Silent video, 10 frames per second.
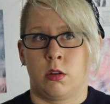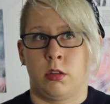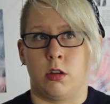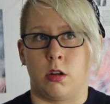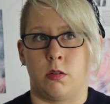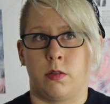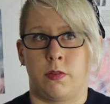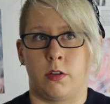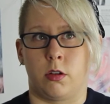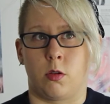you know,
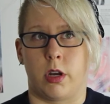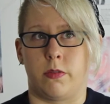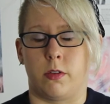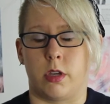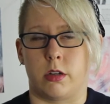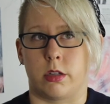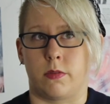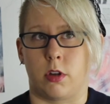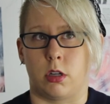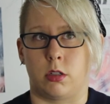for quite a few years, I've
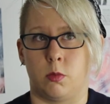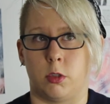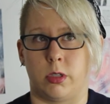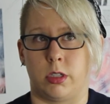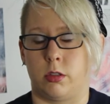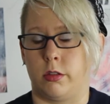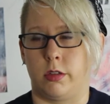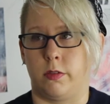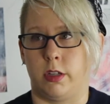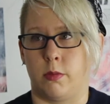talked almost
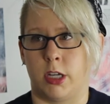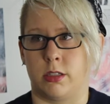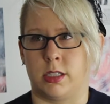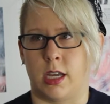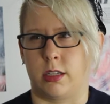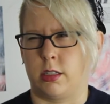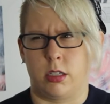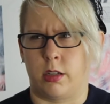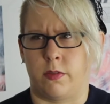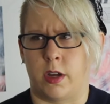exclusively about sex
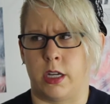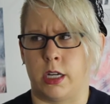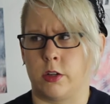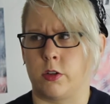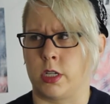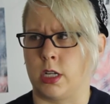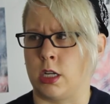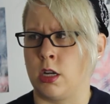because I find it interesting.